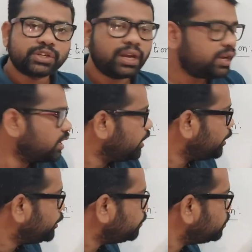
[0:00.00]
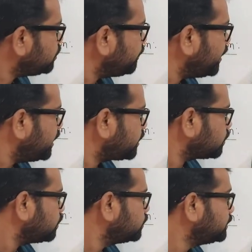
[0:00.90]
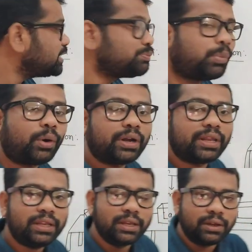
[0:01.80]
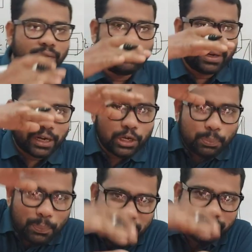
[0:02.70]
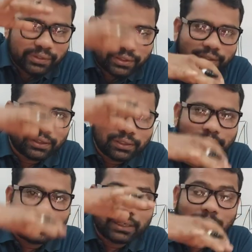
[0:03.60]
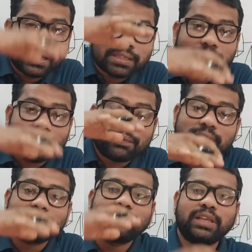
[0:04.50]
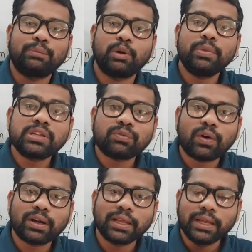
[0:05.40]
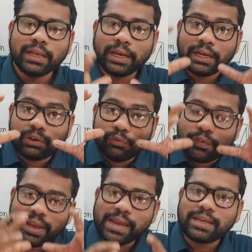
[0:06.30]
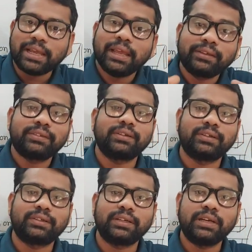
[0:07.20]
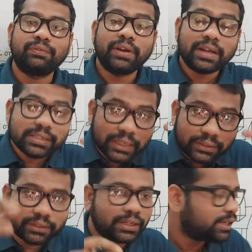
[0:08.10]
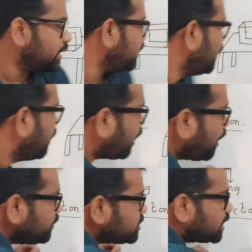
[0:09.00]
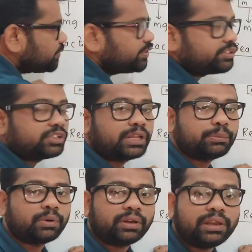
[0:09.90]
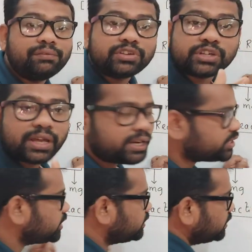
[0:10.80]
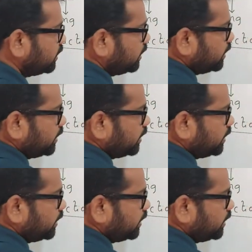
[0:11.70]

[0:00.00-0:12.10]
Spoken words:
Children, due to the weight, this body will try to press that surface of the table. Means what? It weight exert. It weight is exerted on the surface of the table. In which direction?